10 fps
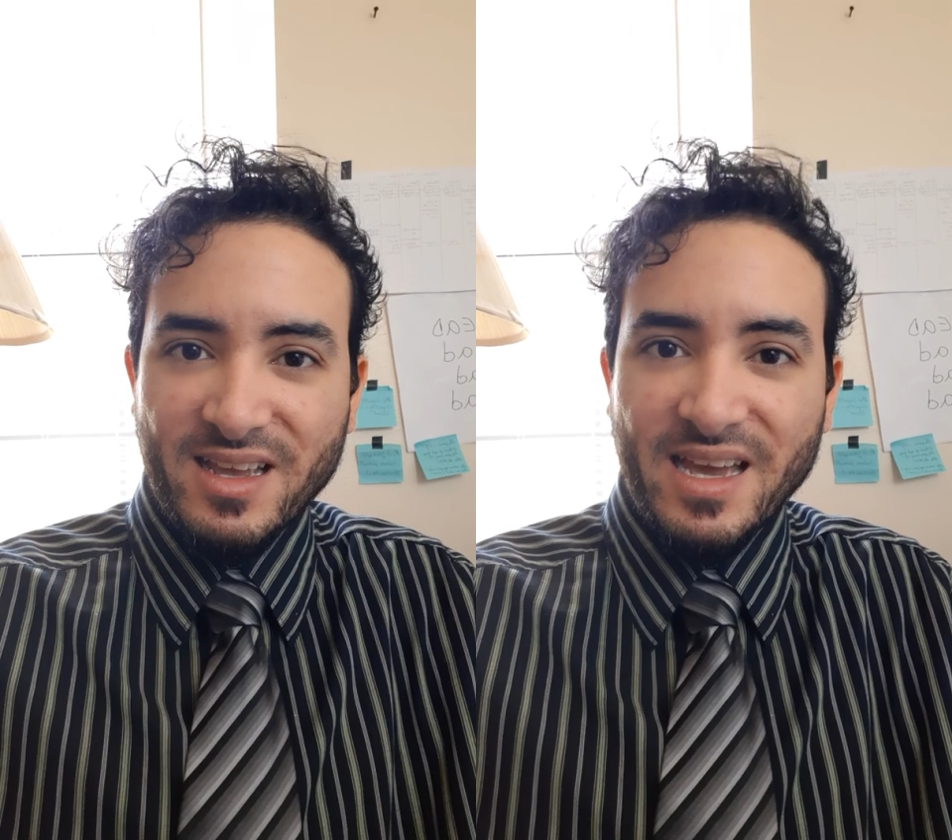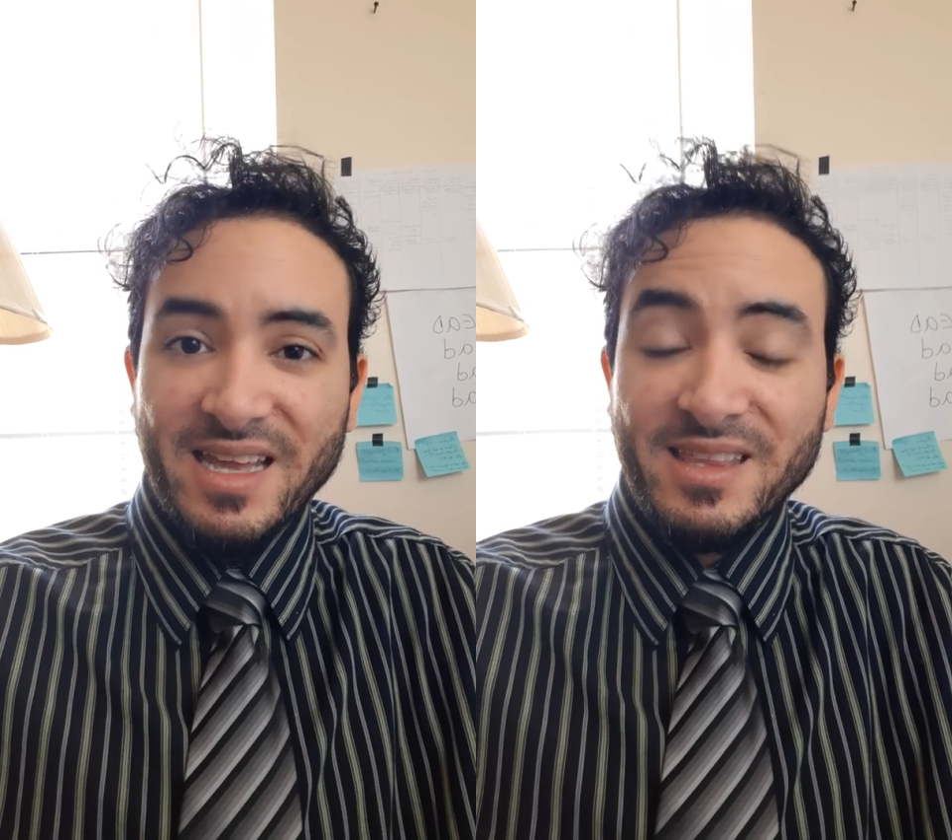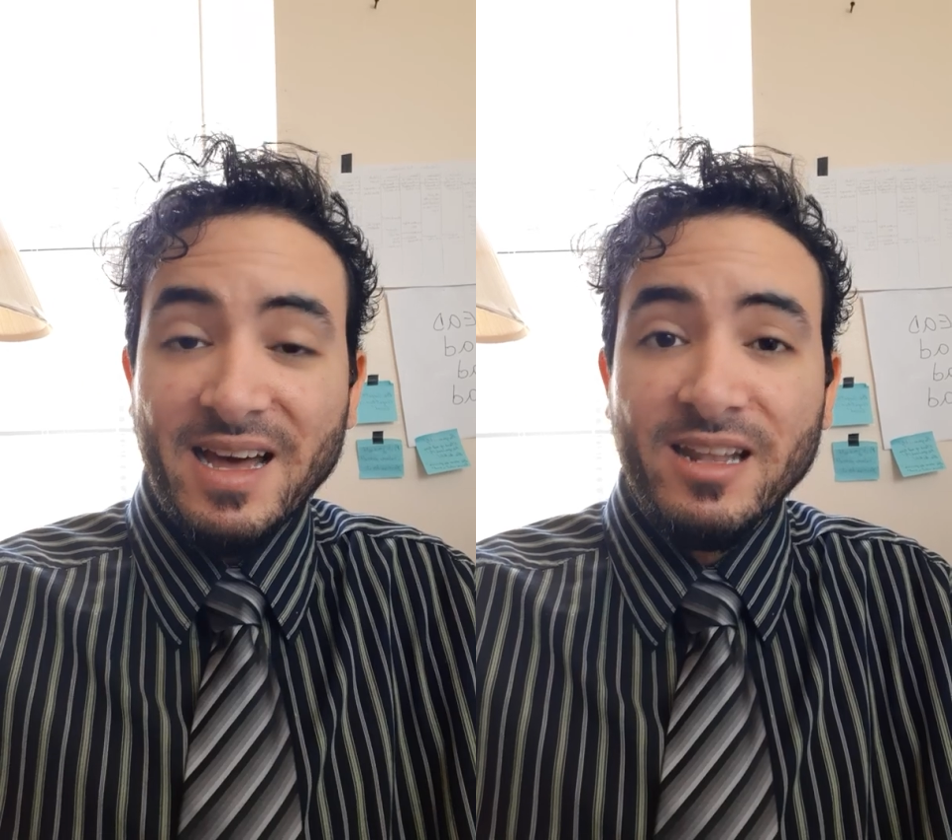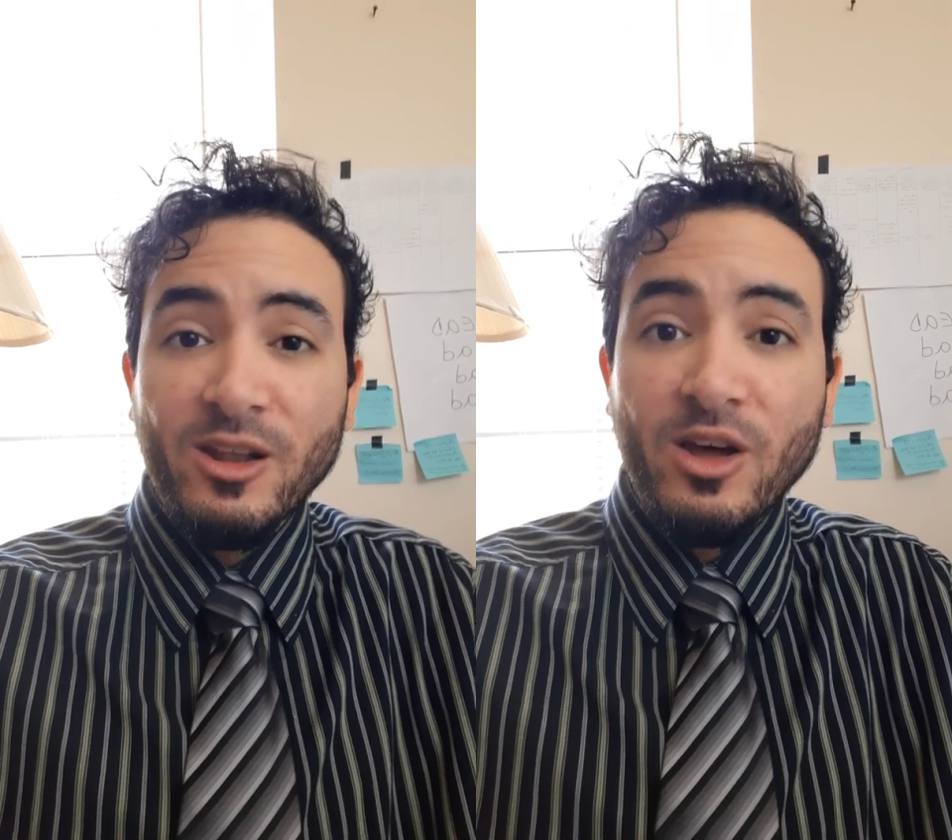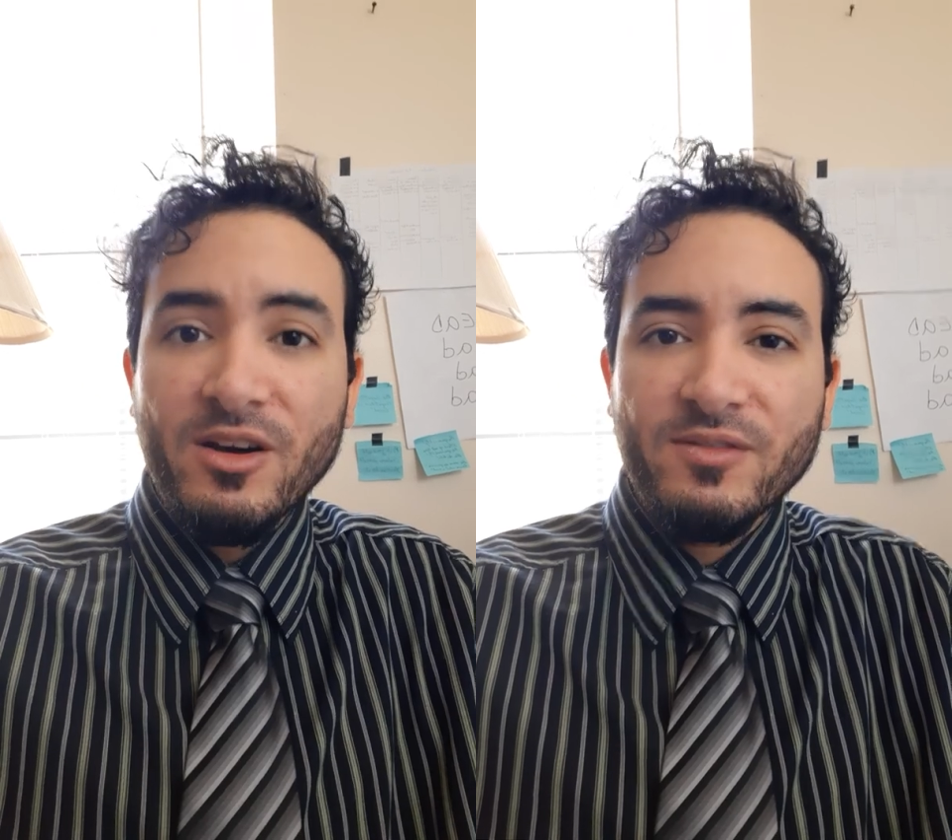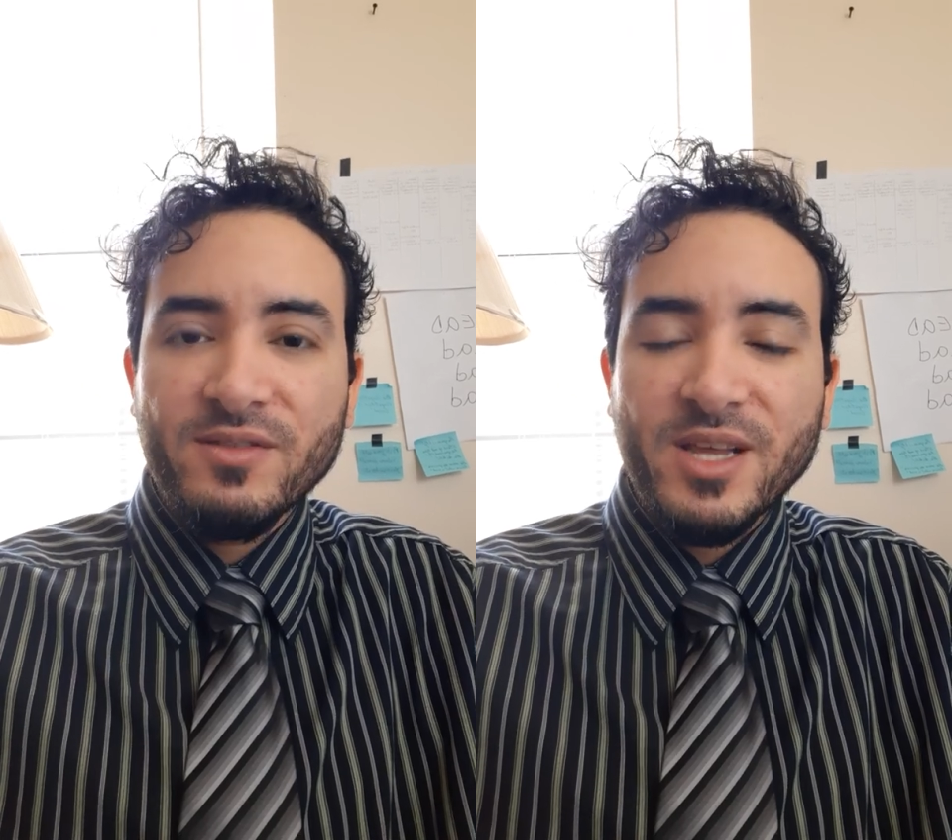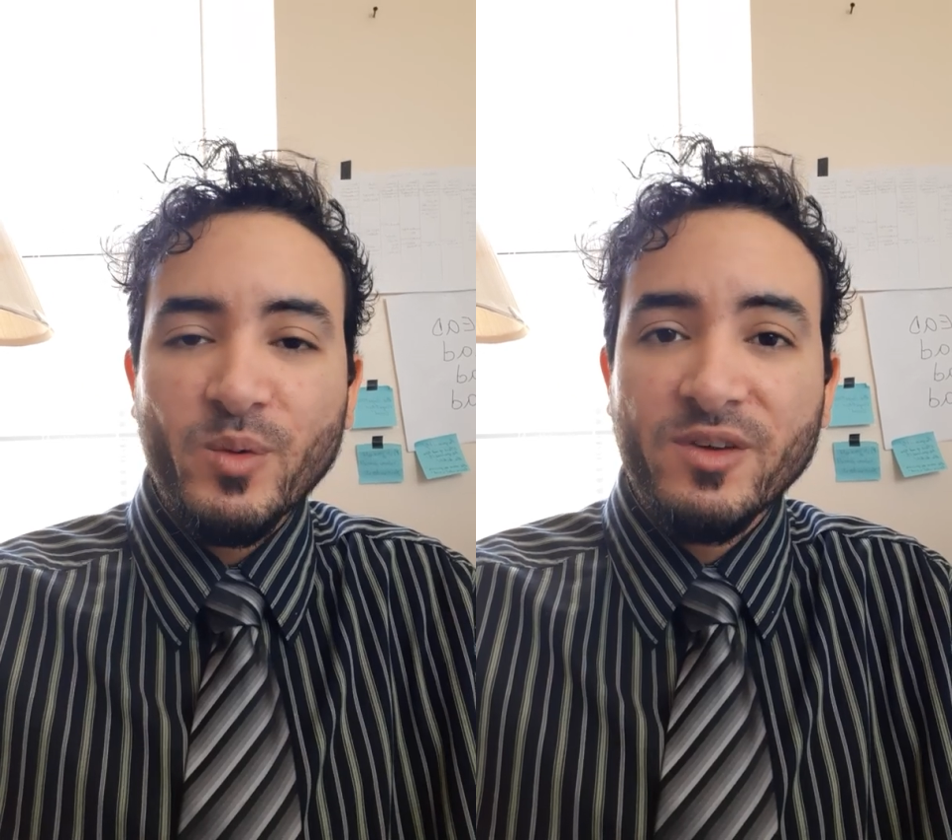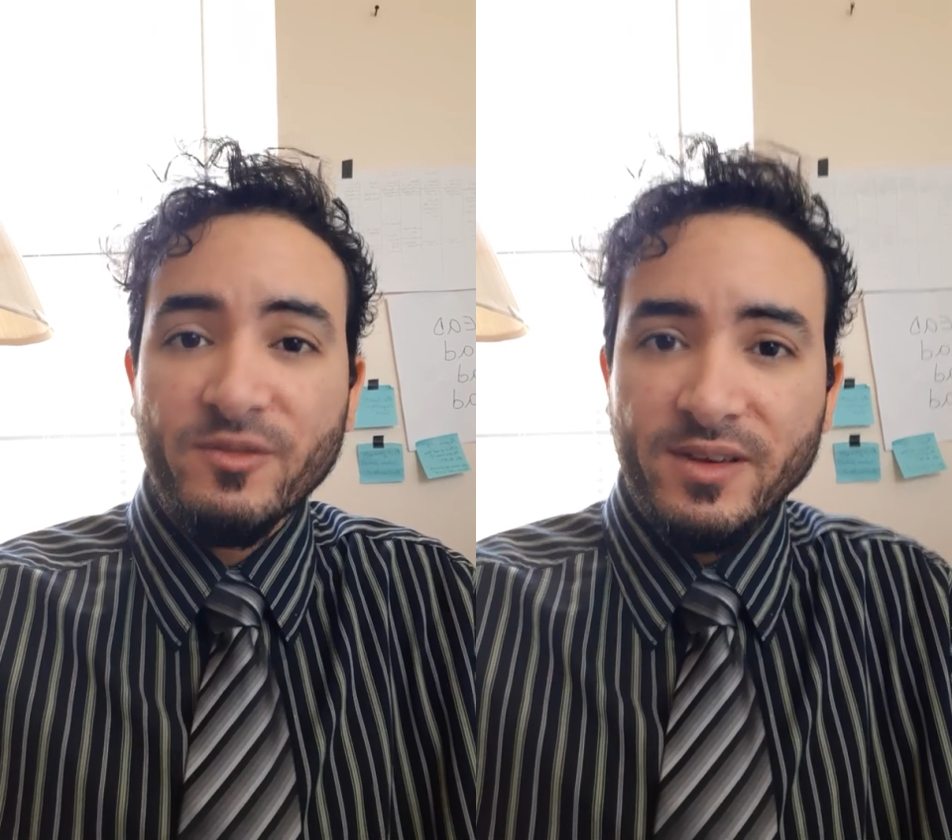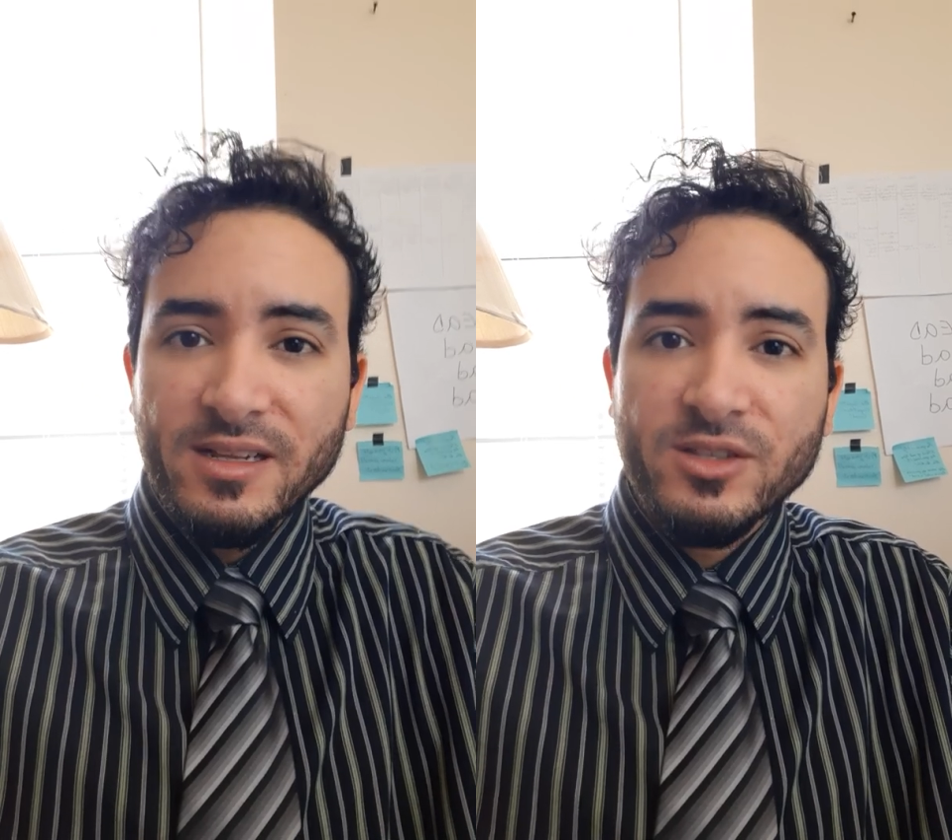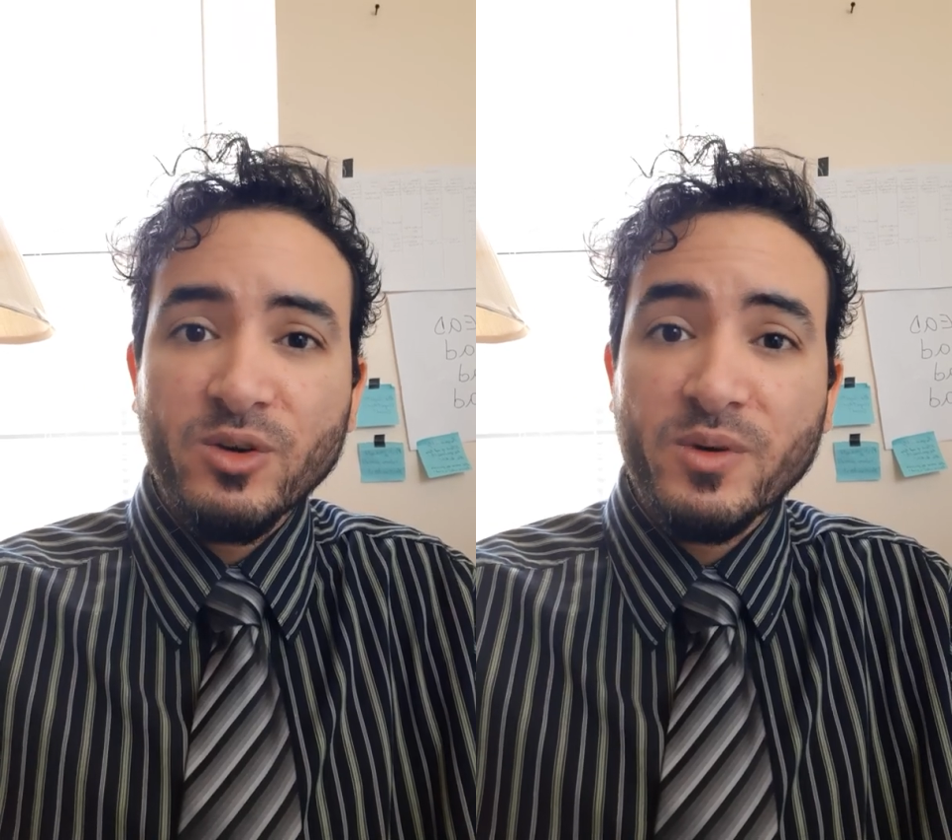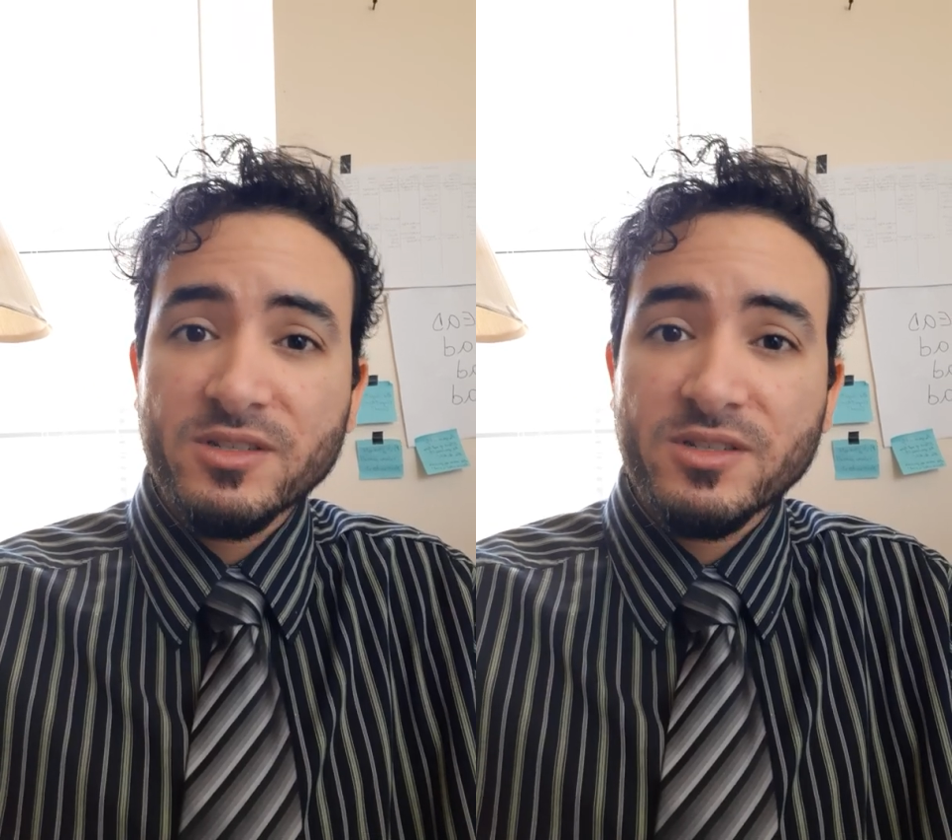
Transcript: And that love that we feel towards